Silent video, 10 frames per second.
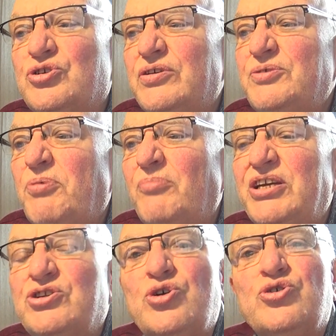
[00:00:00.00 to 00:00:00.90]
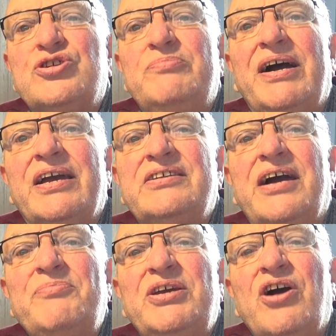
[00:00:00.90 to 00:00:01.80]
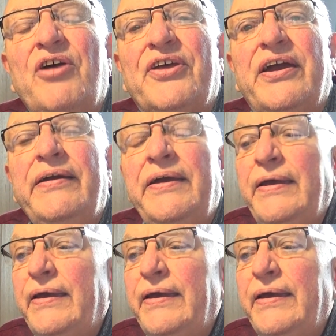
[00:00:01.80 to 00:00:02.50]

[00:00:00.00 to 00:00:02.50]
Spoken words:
so he was probably exhausted by the time he got there.